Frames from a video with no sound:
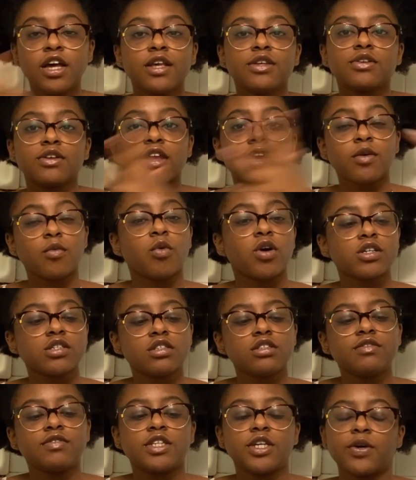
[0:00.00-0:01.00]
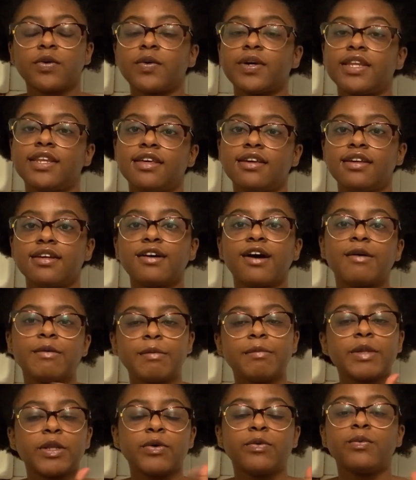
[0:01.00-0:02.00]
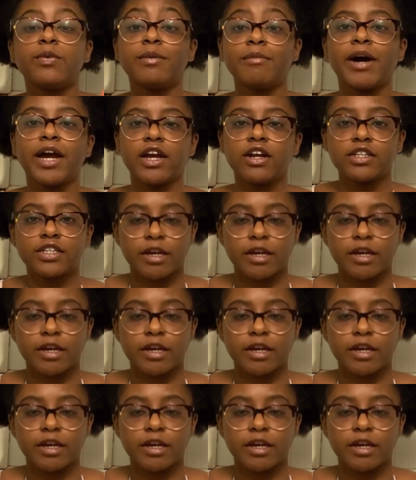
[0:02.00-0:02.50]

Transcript: So like watch this video and then comment below what my hair